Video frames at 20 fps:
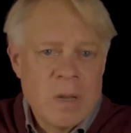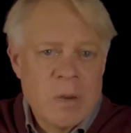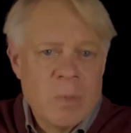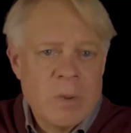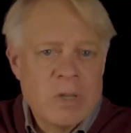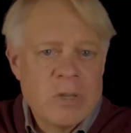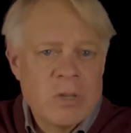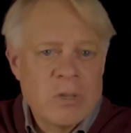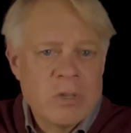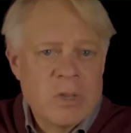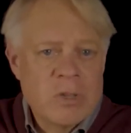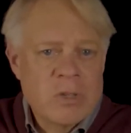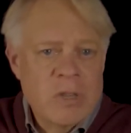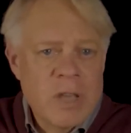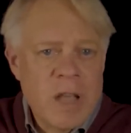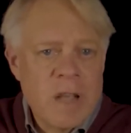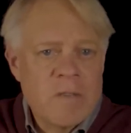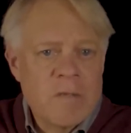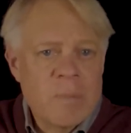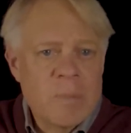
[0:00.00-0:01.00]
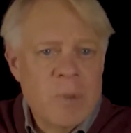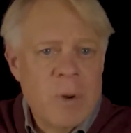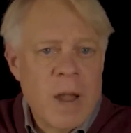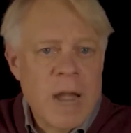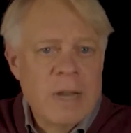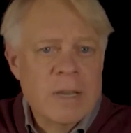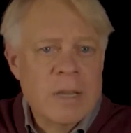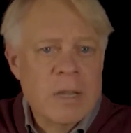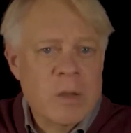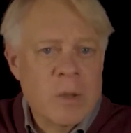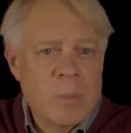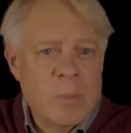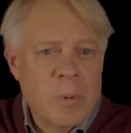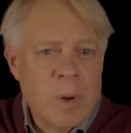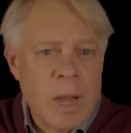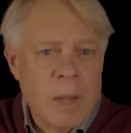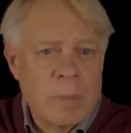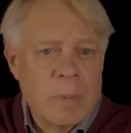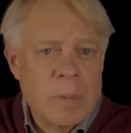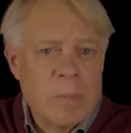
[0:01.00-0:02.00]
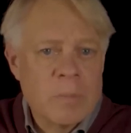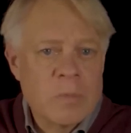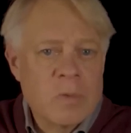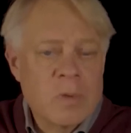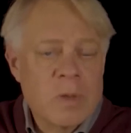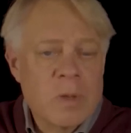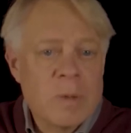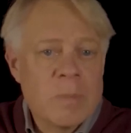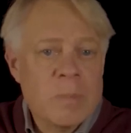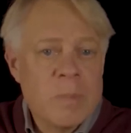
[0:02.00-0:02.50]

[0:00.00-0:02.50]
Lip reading: which is to solve practical problems